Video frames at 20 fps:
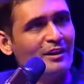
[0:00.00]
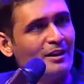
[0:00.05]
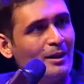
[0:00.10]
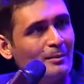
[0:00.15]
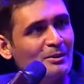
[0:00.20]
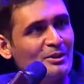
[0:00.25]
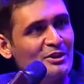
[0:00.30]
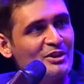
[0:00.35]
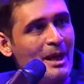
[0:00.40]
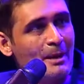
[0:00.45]

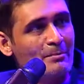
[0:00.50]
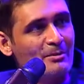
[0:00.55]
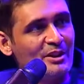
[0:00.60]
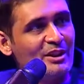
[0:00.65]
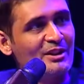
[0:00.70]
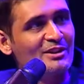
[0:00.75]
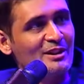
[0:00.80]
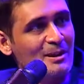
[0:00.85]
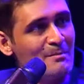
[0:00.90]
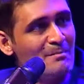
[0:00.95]
couple of
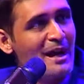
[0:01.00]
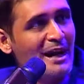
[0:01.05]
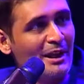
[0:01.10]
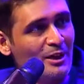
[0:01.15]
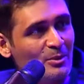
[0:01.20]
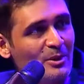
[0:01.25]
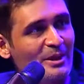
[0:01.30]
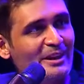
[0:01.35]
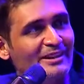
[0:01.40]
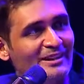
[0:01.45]
chapters, come back
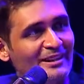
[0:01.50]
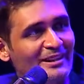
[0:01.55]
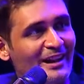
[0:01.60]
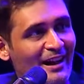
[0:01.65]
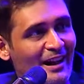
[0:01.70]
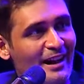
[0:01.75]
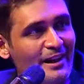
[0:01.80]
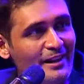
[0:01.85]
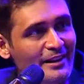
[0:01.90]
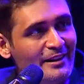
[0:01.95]
to it,
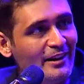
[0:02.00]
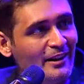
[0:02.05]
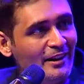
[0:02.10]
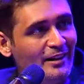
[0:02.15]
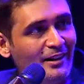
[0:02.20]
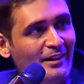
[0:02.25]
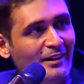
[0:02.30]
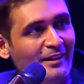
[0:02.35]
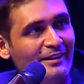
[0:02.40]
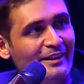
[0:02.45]
and
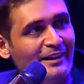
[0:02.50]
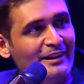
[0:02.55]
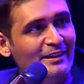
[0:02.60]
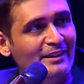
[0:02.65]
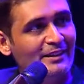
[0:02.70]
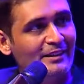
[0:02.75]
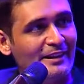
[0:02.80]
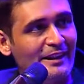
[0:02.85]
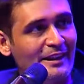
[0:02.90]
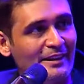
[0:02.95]
read
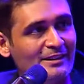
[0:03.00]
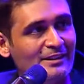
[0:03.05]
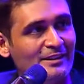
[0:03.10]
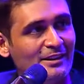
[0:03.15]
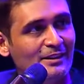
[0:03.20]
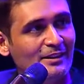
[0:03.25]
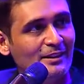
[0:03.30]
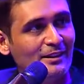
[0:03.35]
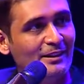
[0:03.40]
the rest